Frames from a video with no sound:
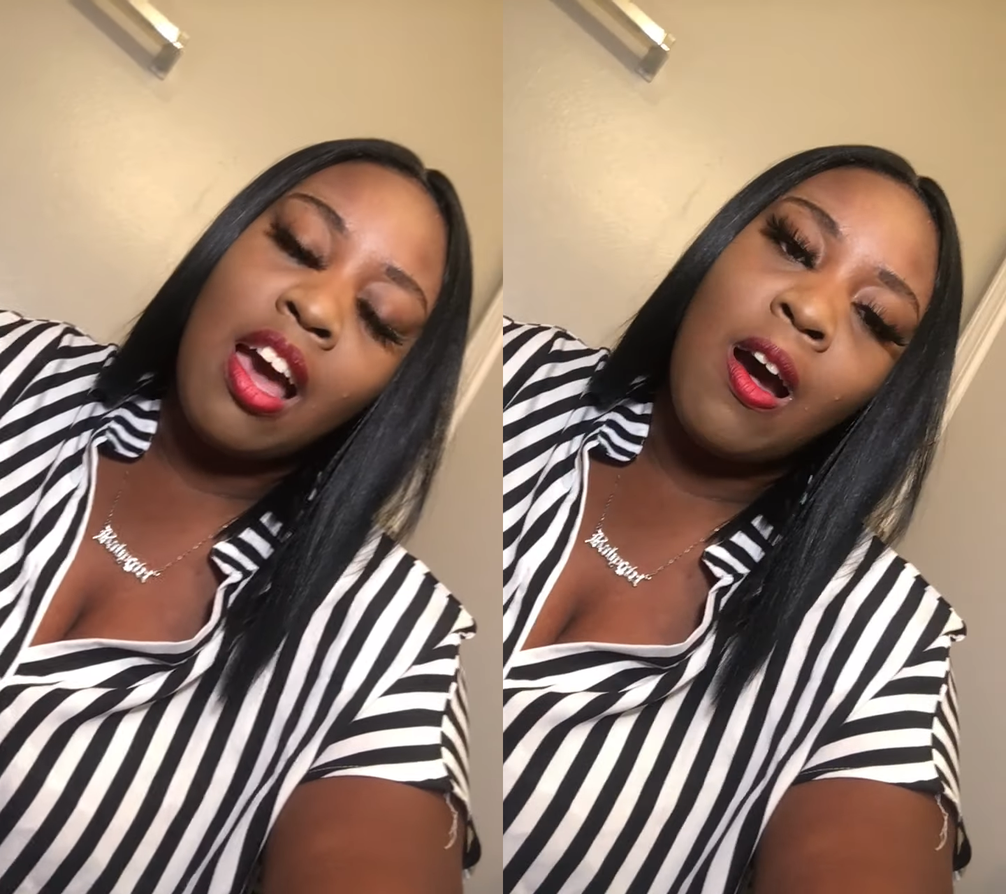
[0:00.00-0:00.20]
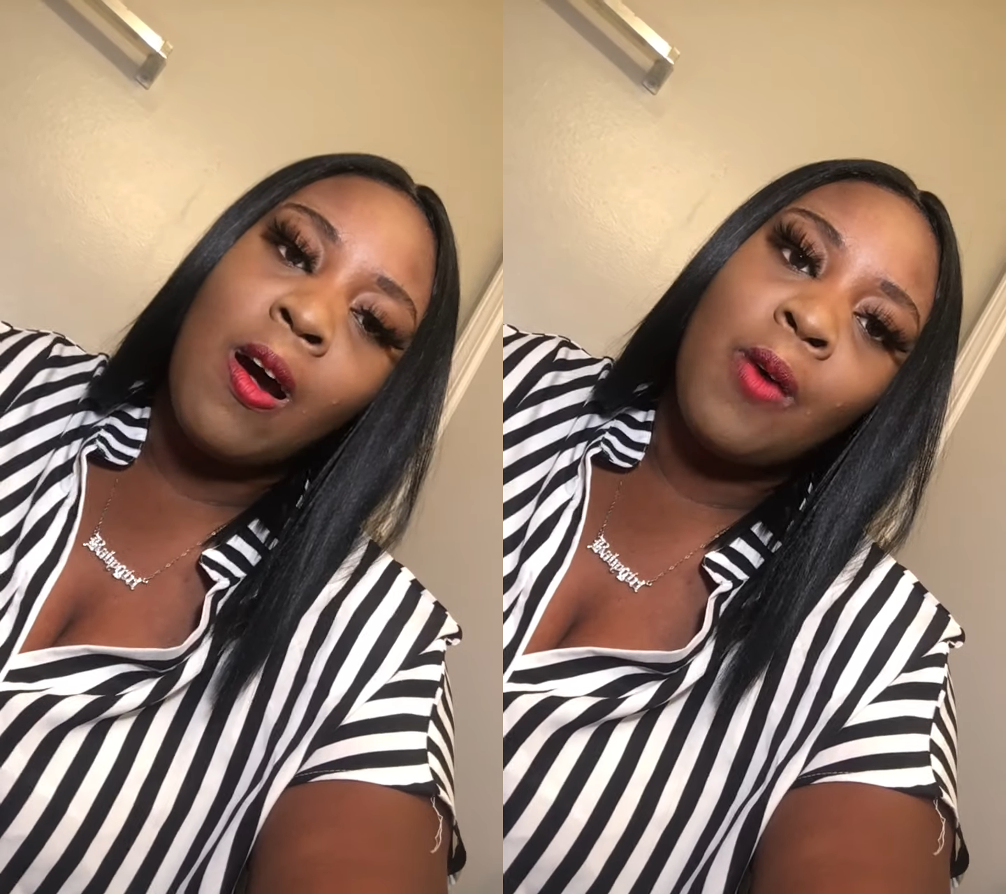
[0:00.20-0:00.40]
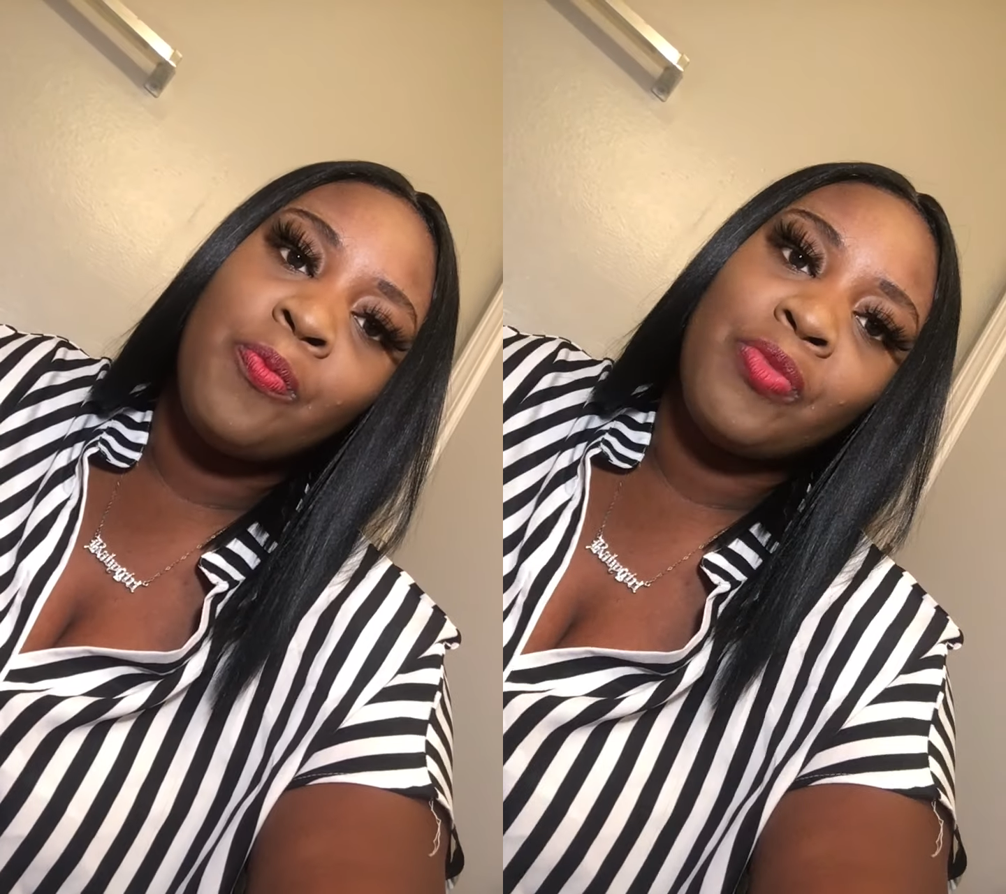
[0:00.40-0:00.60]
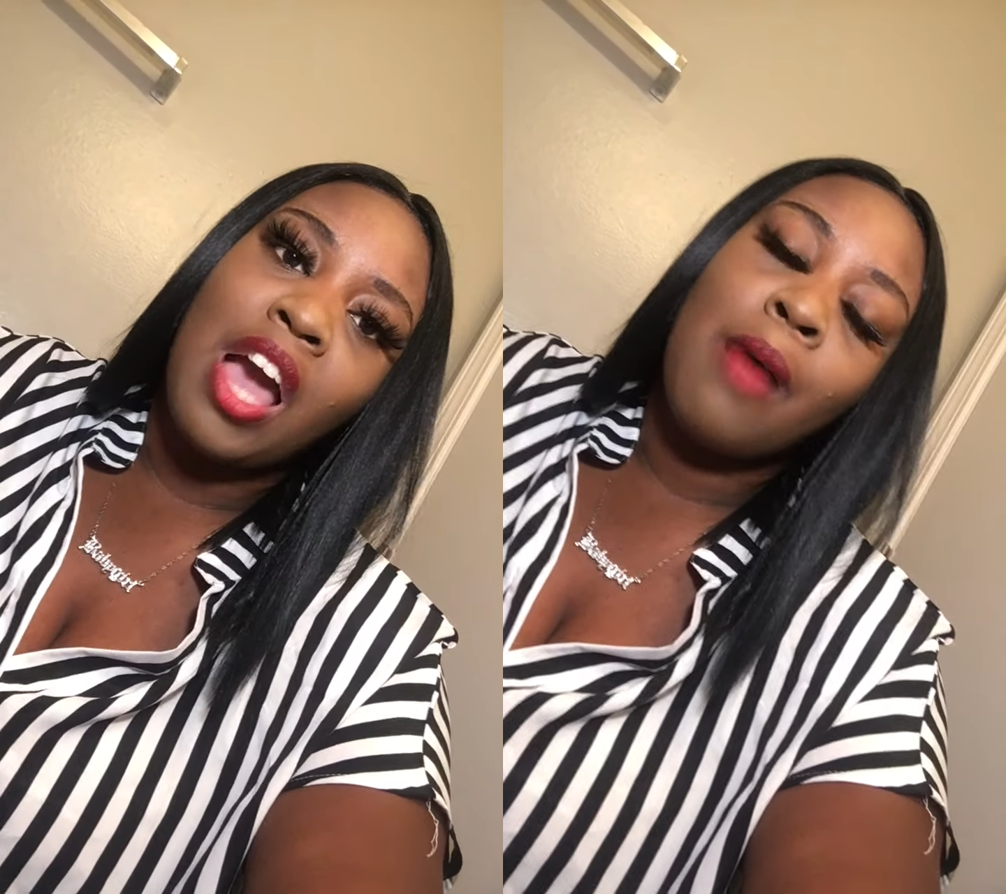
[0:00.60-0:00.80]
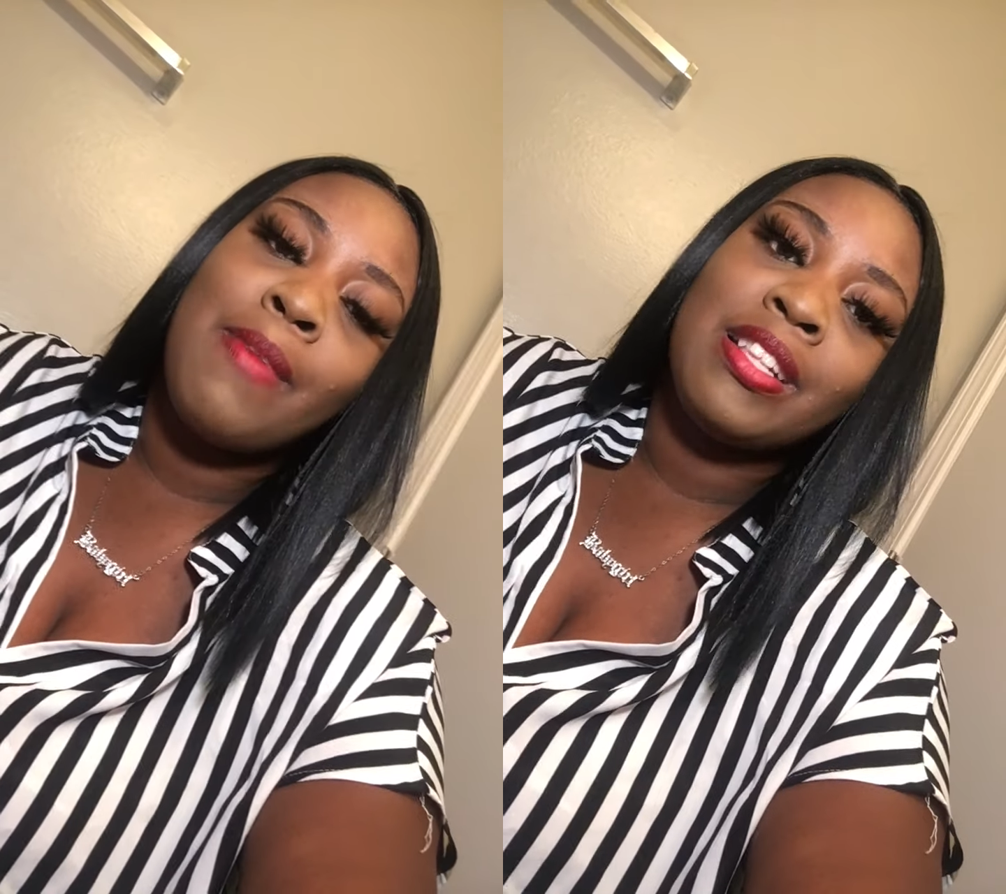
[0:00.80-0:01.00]

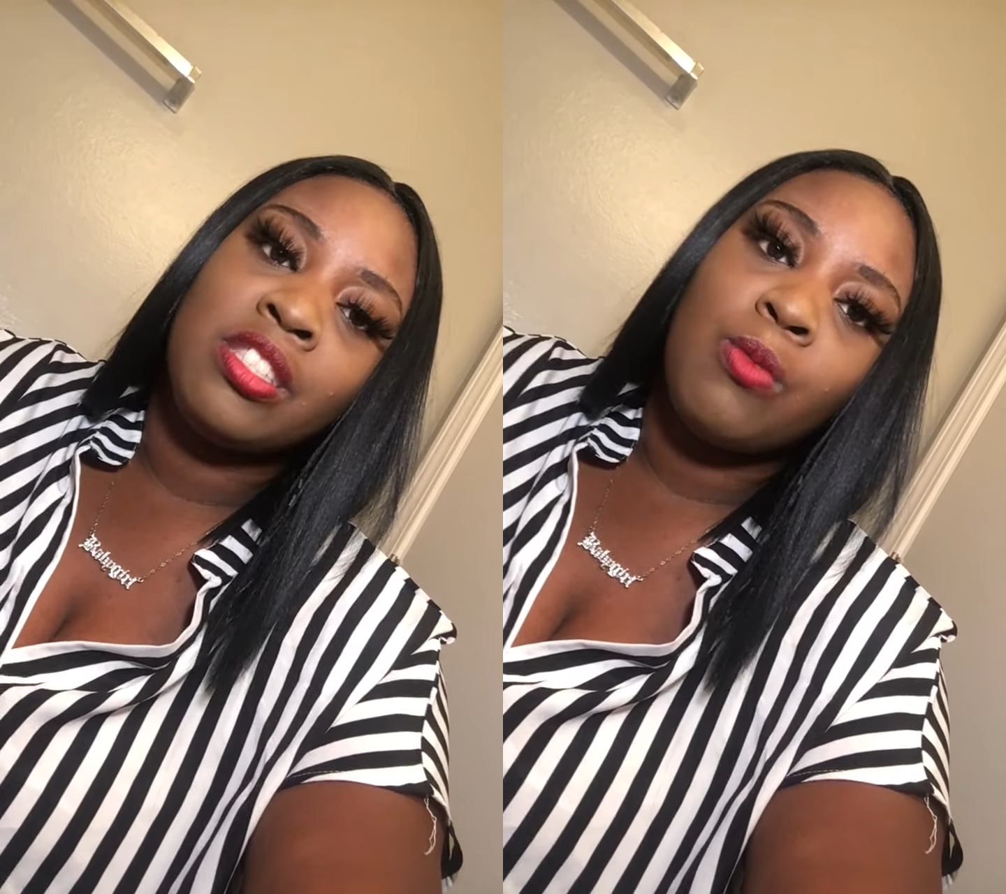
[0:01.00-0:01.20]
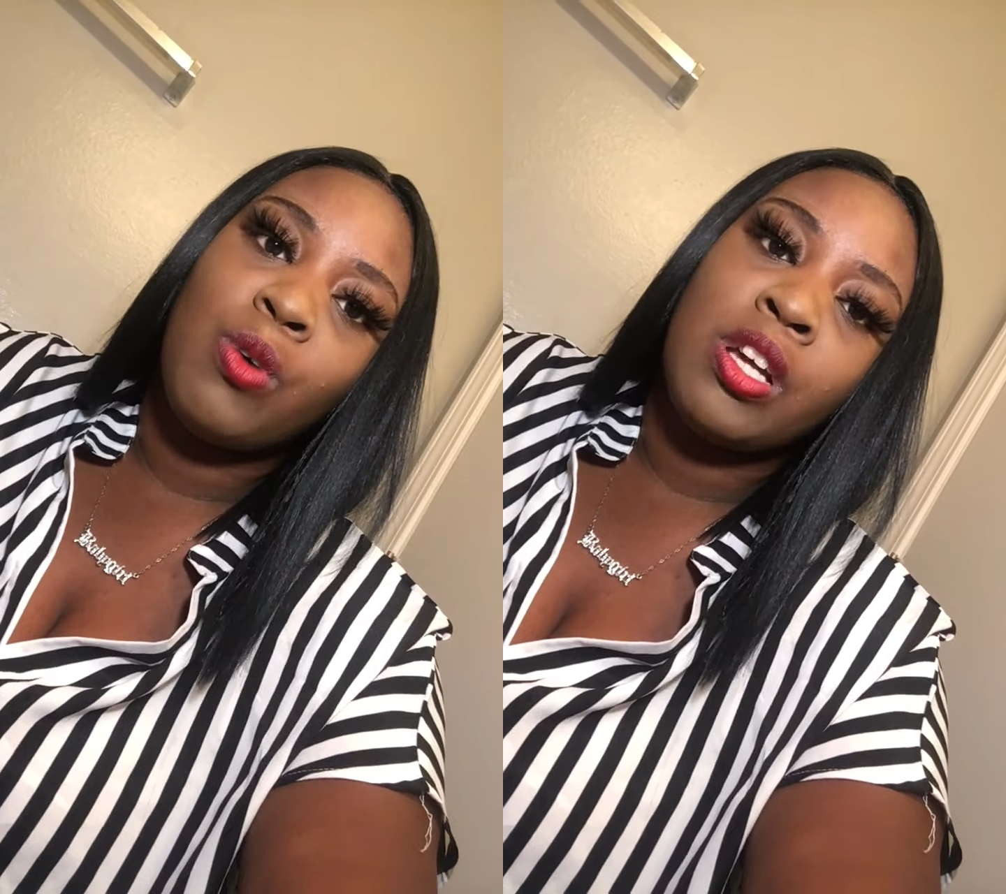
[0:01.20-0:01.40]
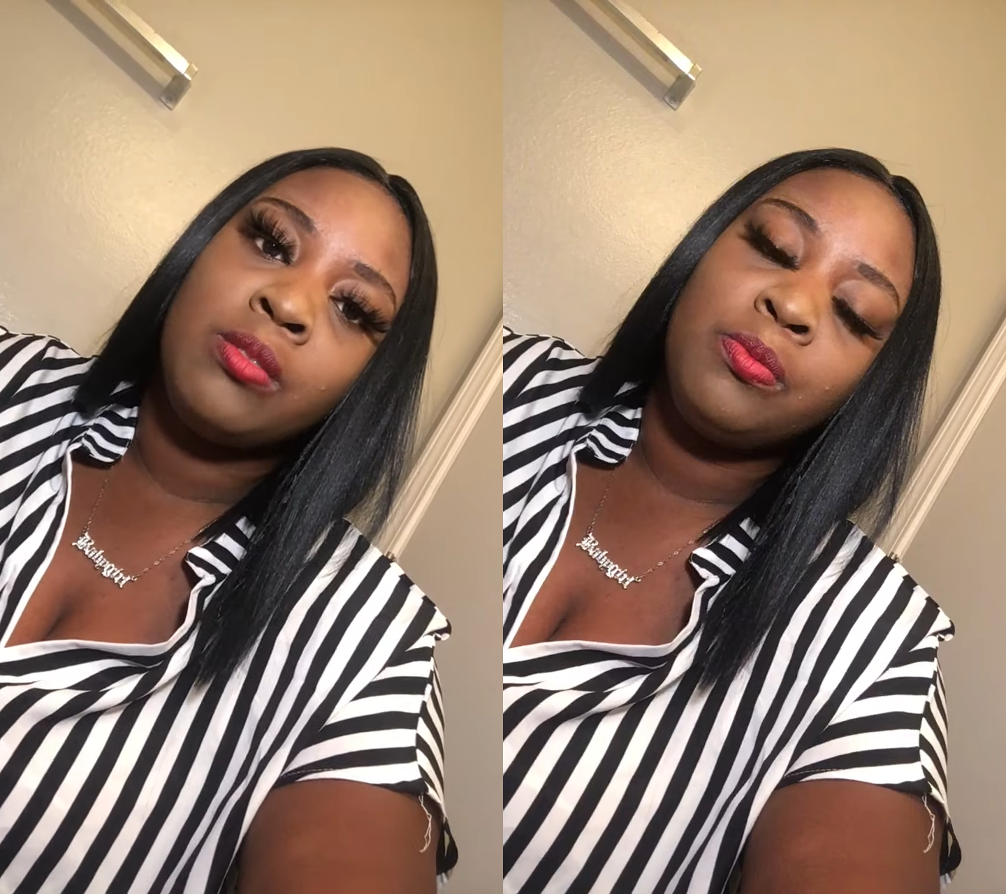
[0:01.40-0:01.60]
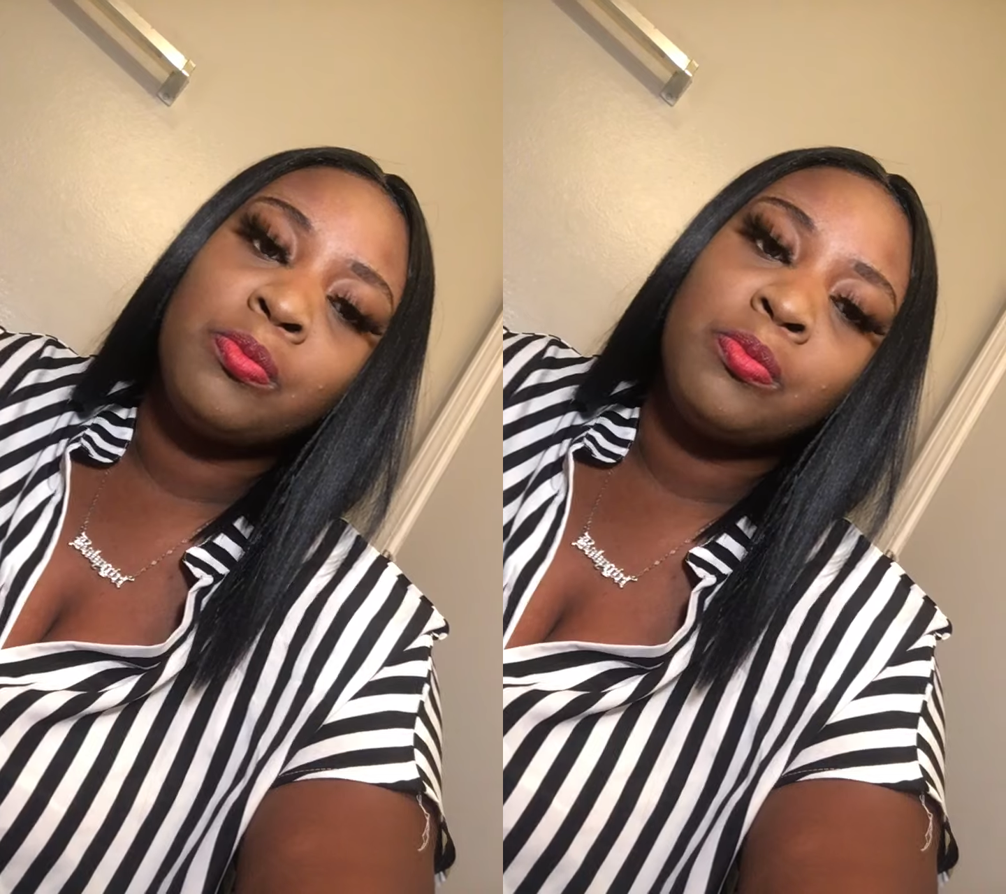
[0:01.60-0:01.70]
I met someone,